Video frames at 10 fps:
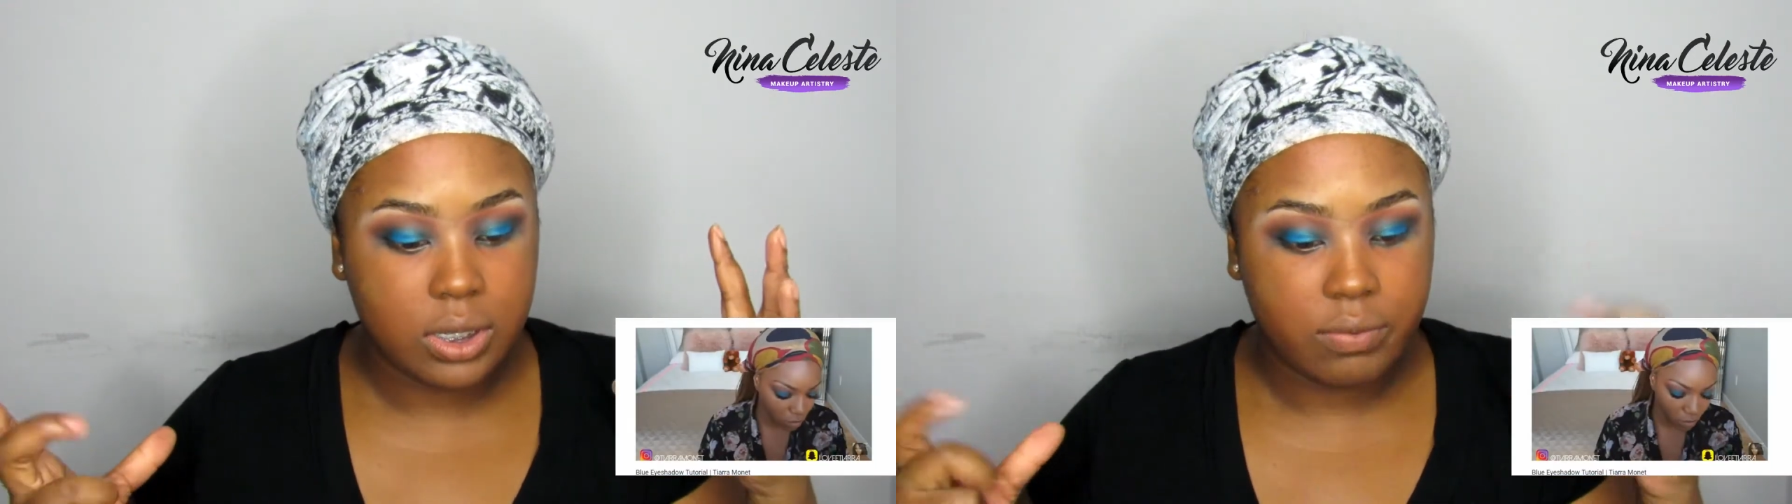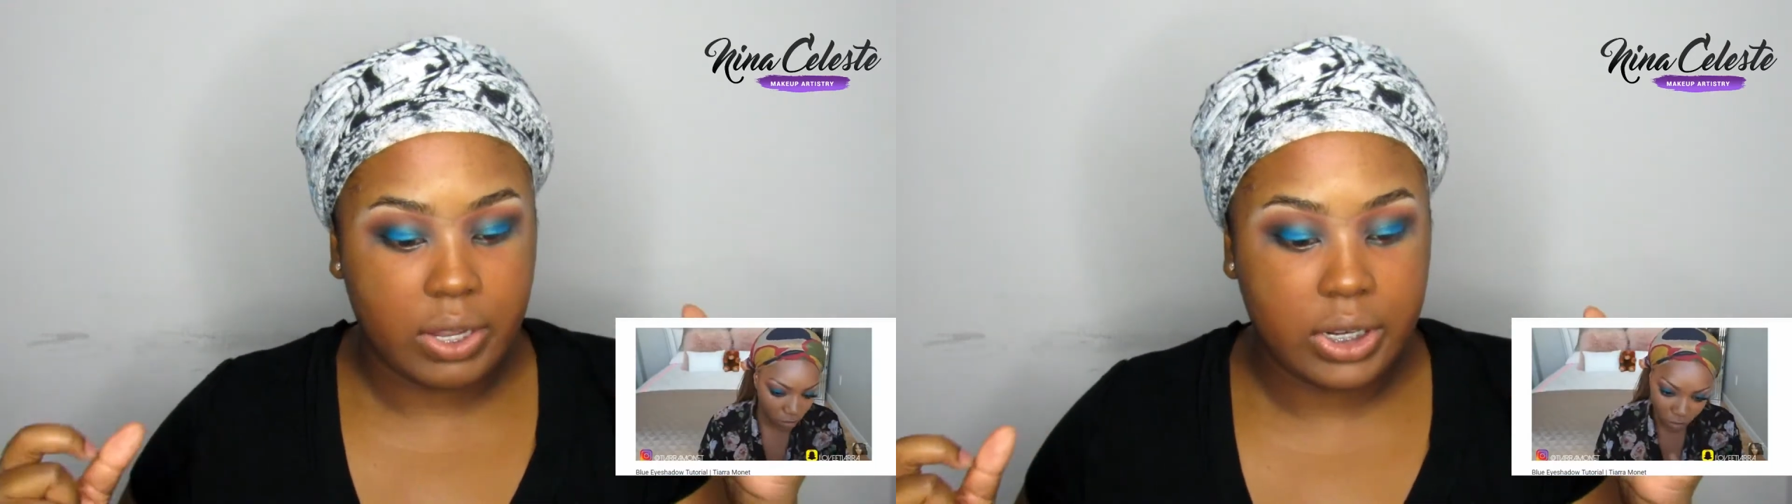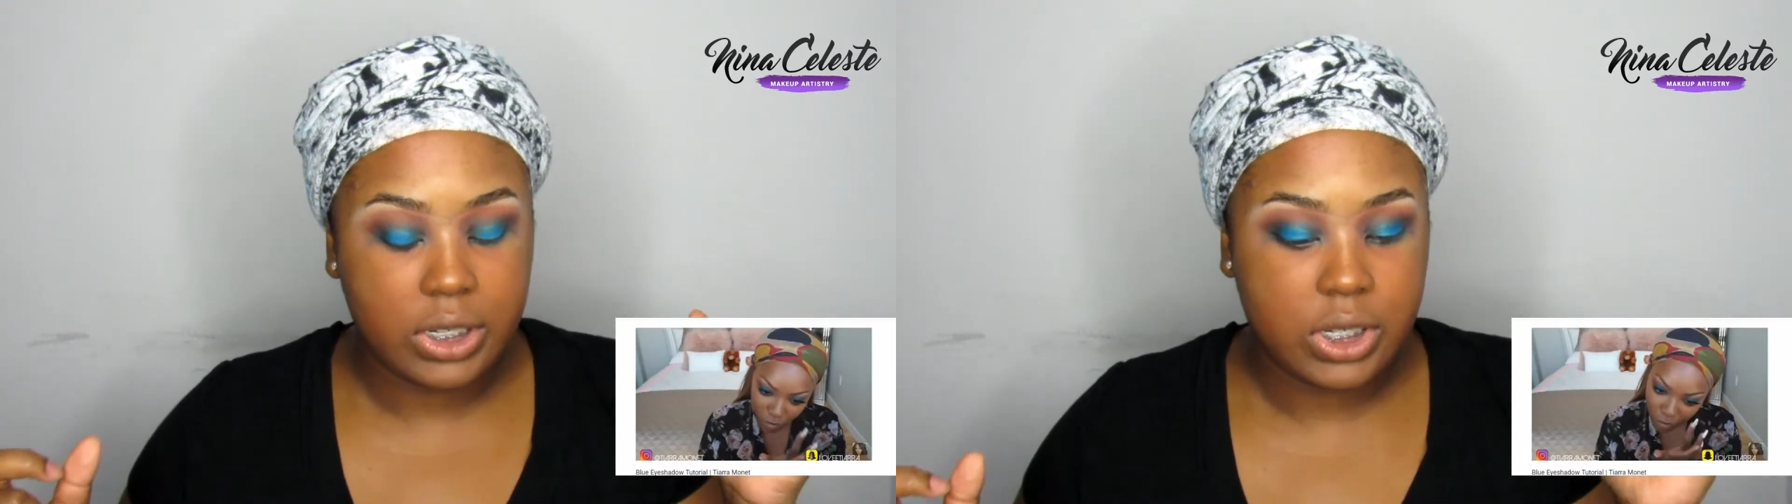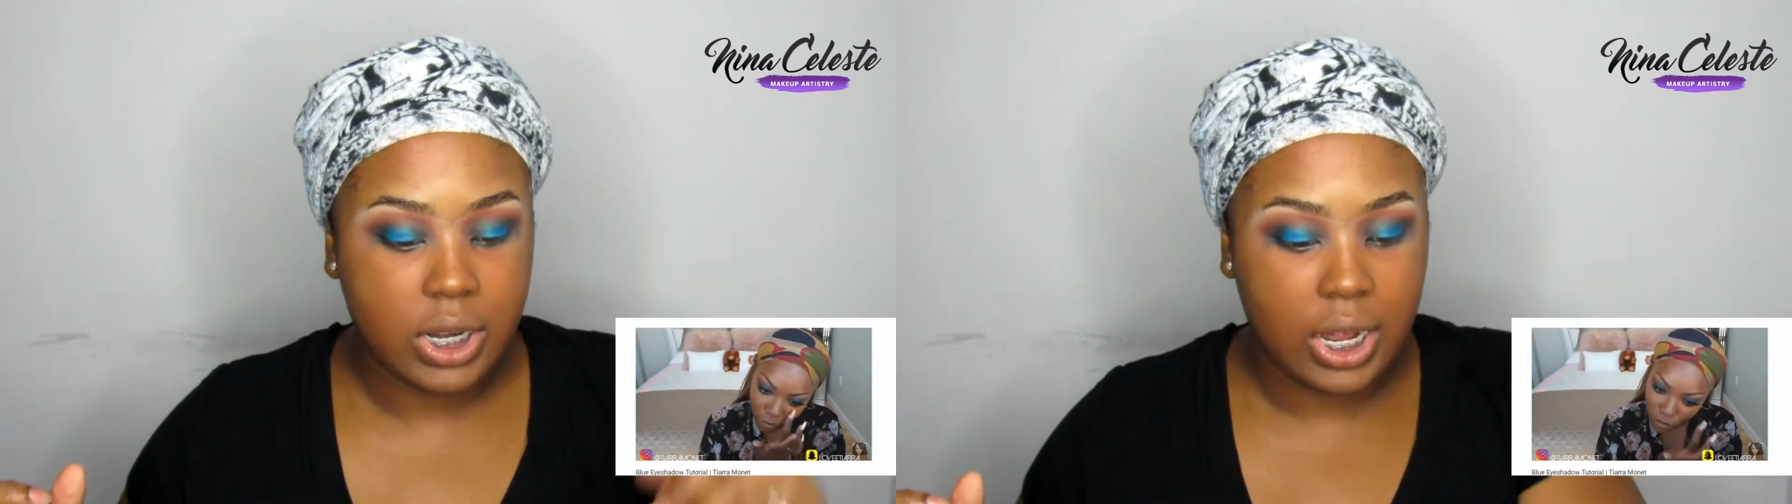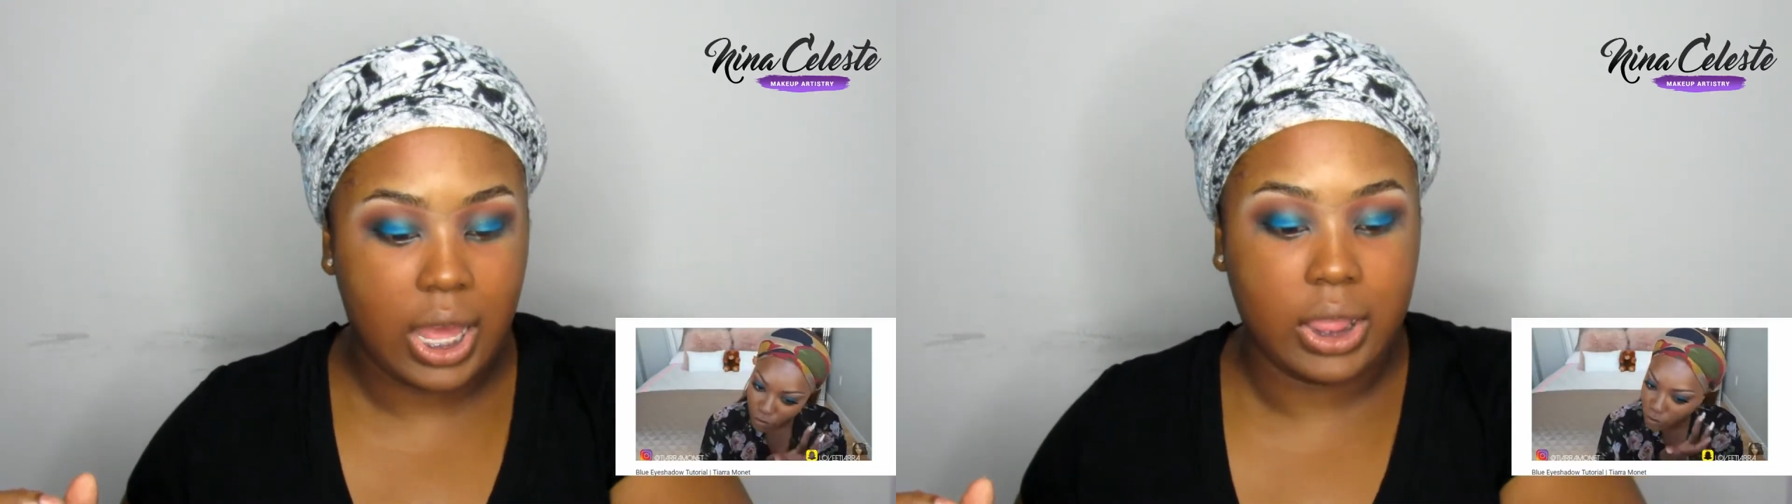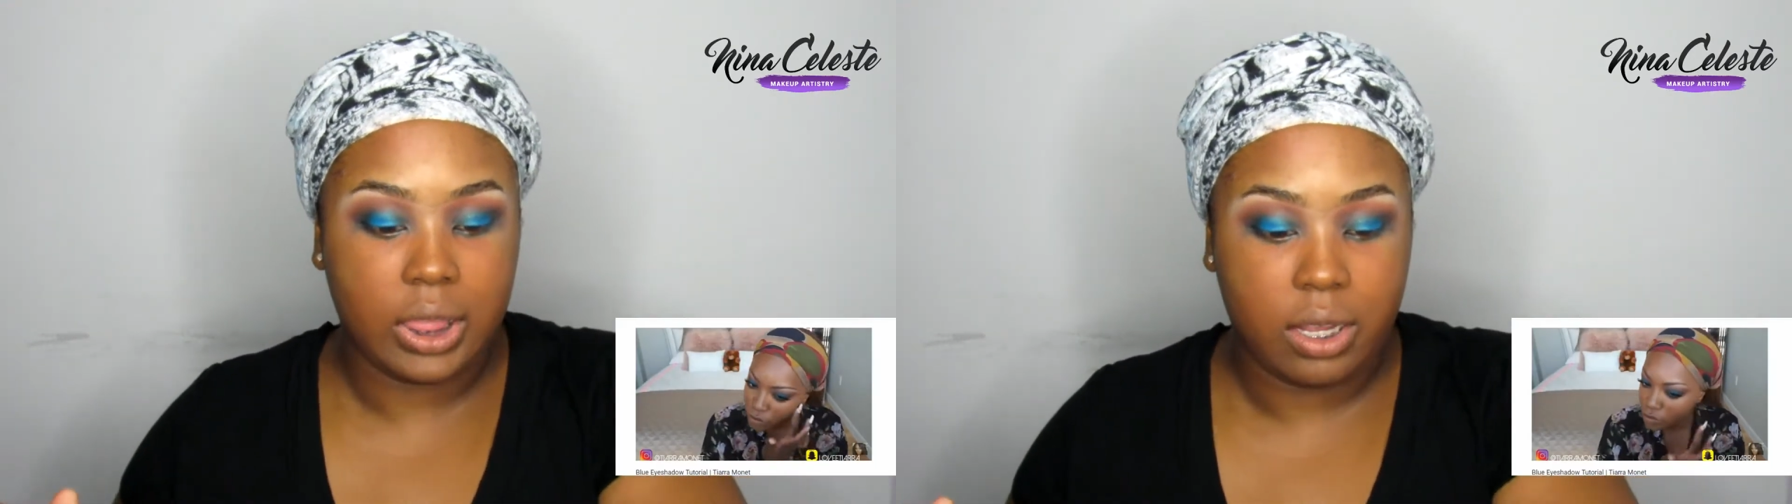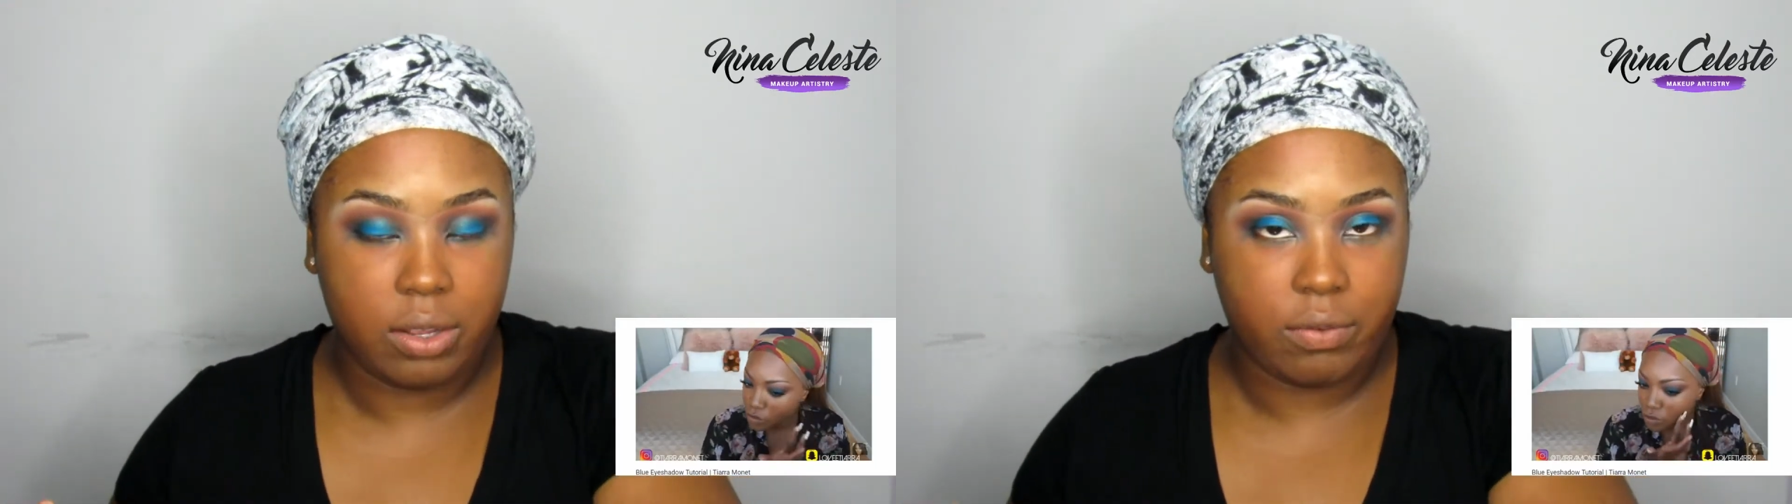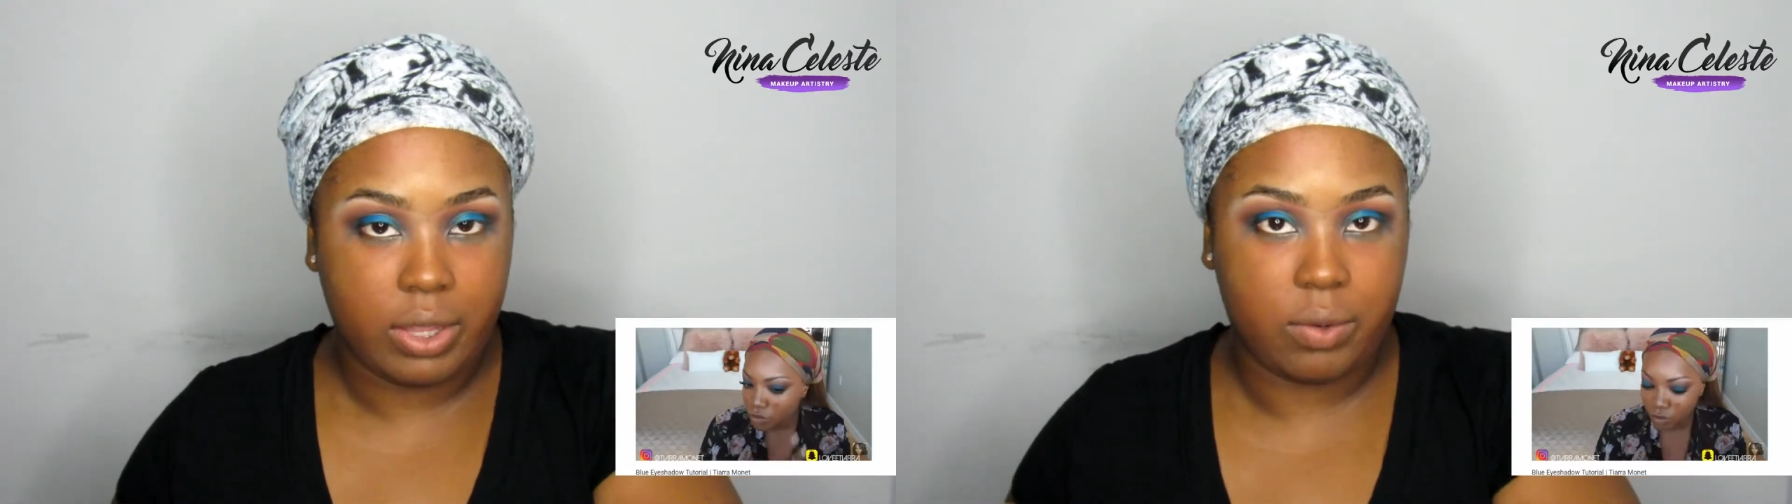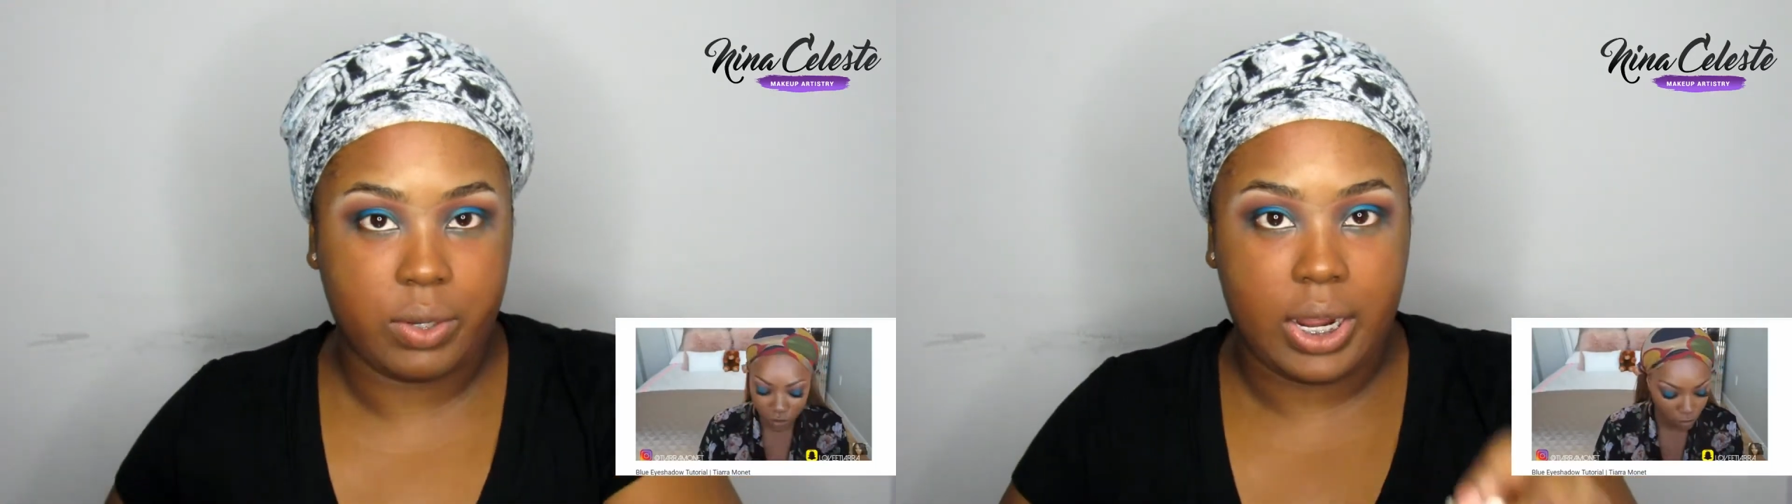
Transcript: foundation, and I love that one.